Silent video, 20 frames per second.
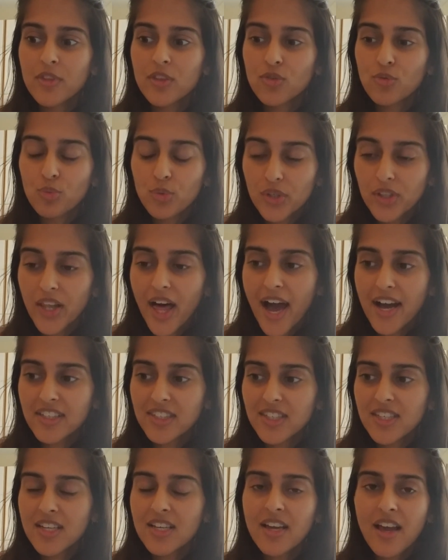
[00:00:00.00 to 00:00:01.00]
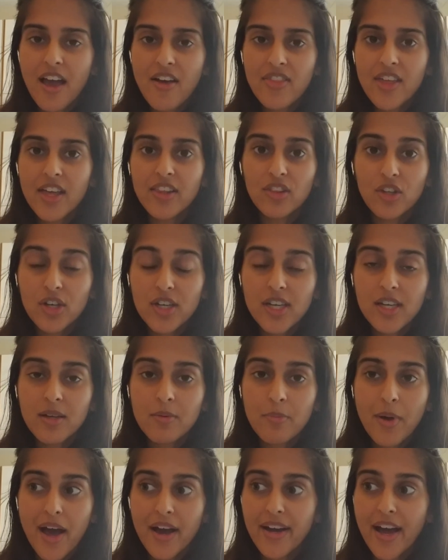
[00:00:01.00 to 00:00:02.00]
relaxing and then
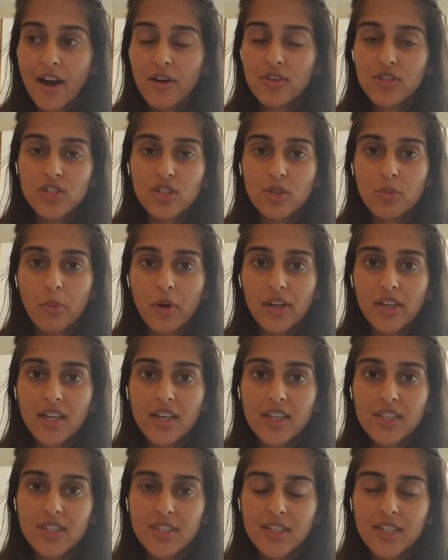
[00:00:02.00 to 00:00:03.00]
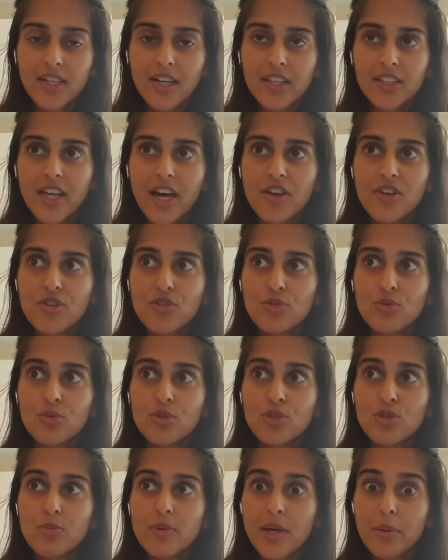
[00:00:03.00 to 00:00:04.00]
looking back out into the market is gonna allow you
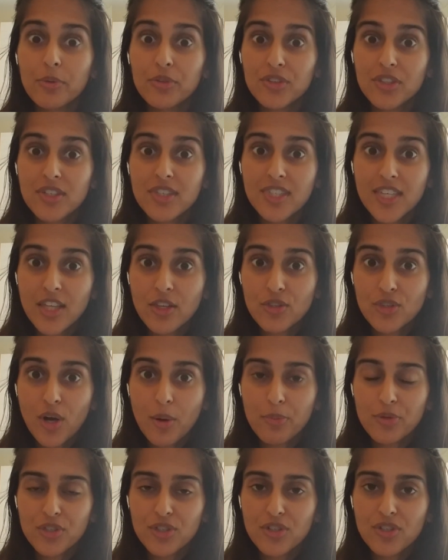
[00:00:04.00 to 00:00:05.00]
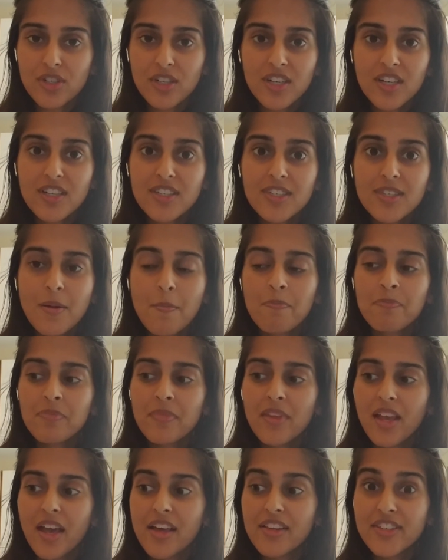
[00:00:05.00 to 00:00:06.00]
to be able to see those opportunities
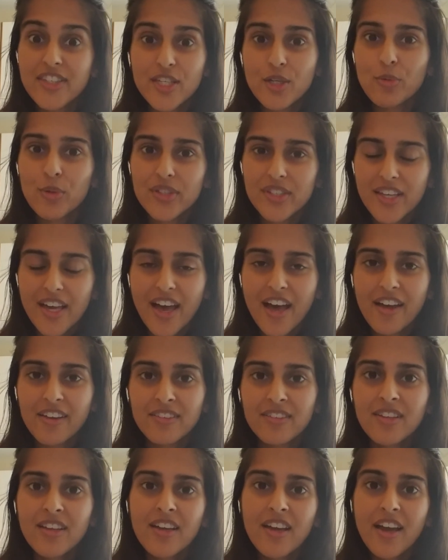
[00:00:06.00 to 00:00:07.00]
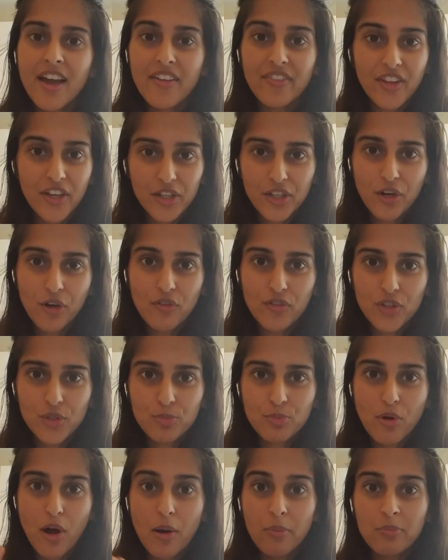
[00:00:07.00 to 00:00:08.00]
and see what's ahead and let go of those
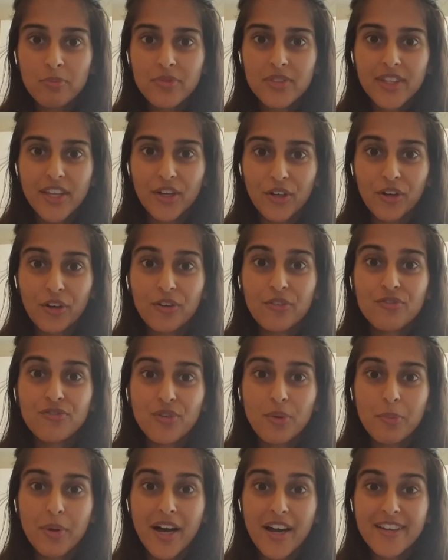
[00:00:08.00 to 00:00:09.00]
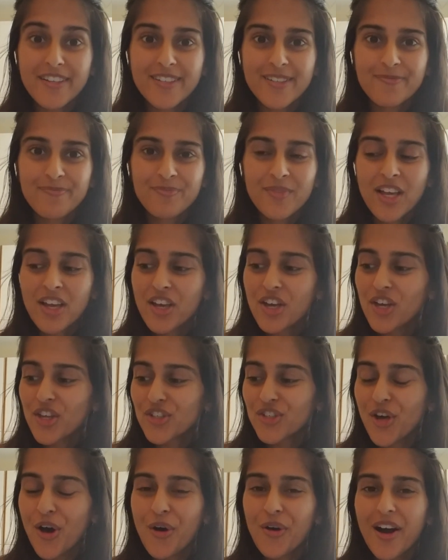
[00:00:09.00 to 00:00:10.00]
problems that are from behind.
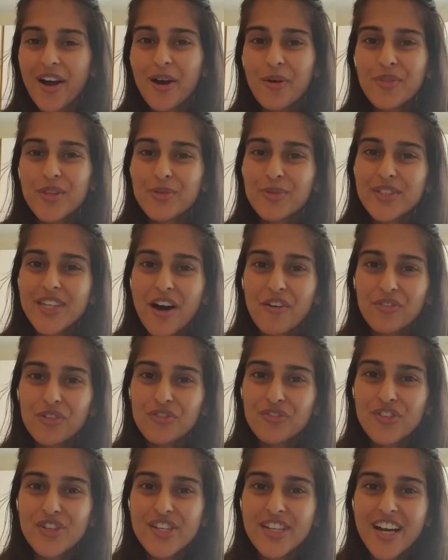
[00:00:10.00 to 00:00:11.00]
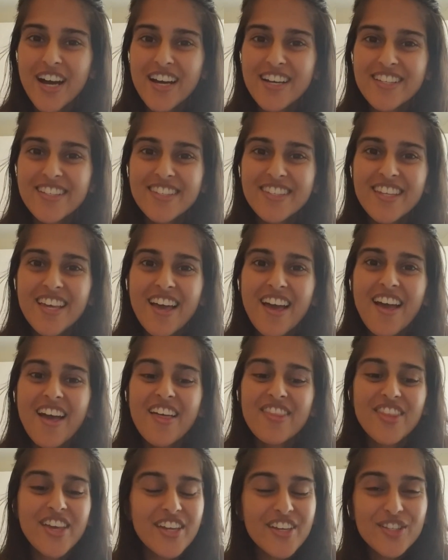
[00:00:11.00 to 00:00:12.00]
So I hope this is helpful for you guys.
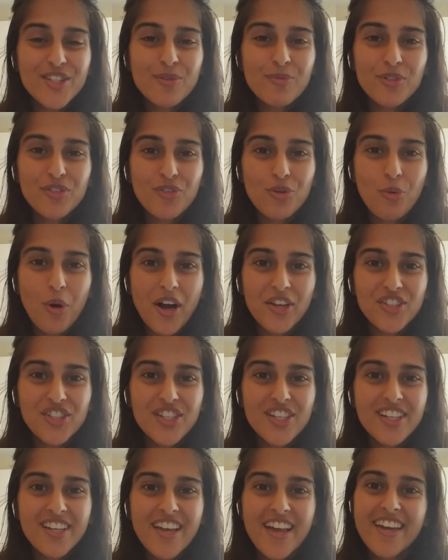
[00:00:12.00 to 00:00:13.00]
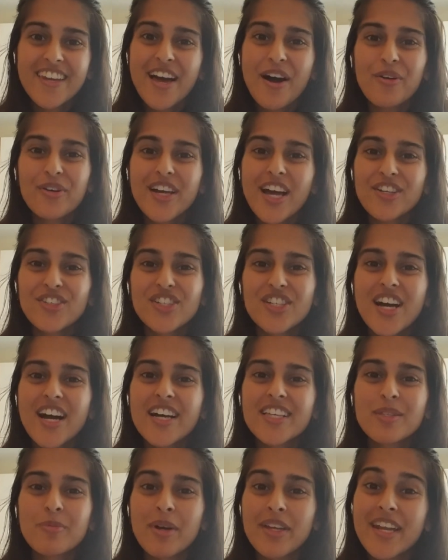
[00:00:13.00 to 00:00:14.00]
Thank you so much for watching, and I will catch you
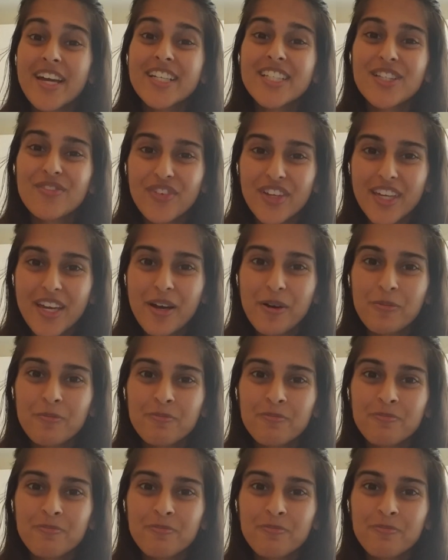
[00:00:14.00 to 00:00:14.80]
guys in my next video.